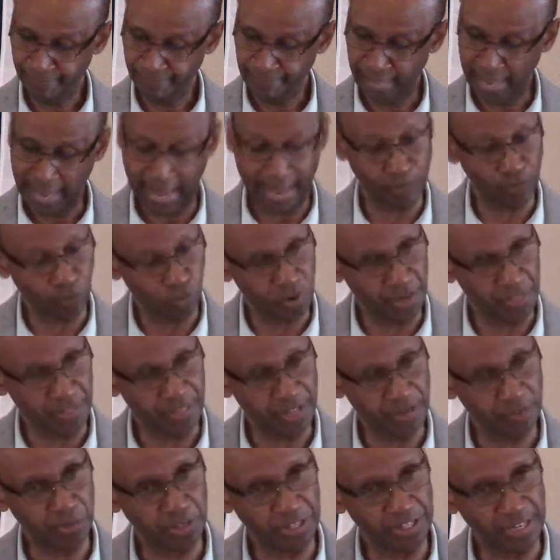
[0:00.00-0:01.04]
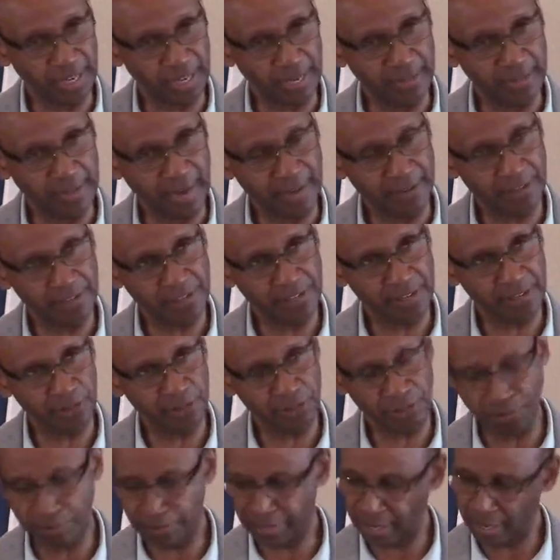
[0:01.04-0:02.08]
And when they were done, I said
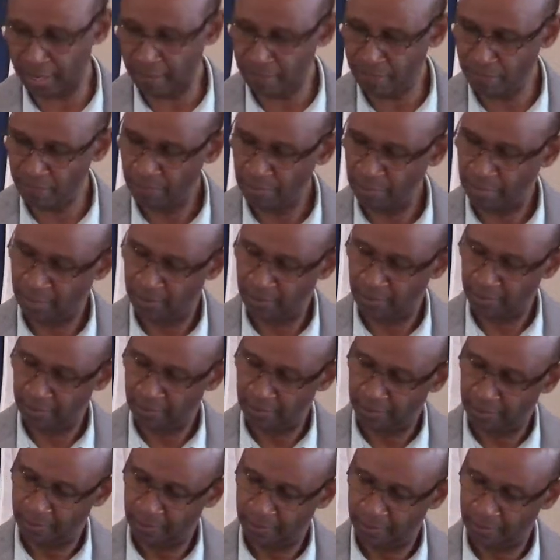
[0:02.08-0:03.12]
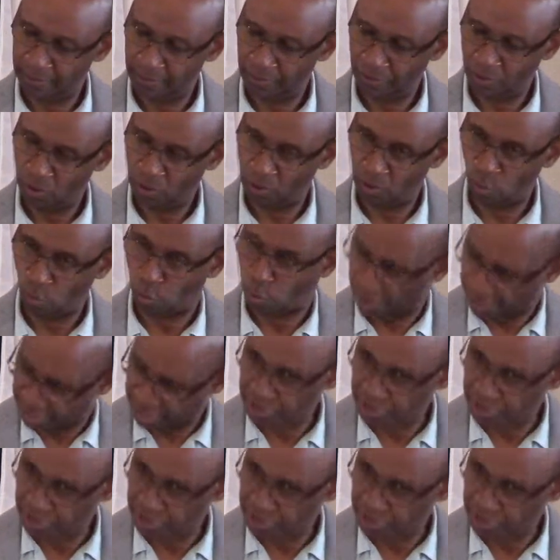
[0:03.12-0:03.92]
to them, What are you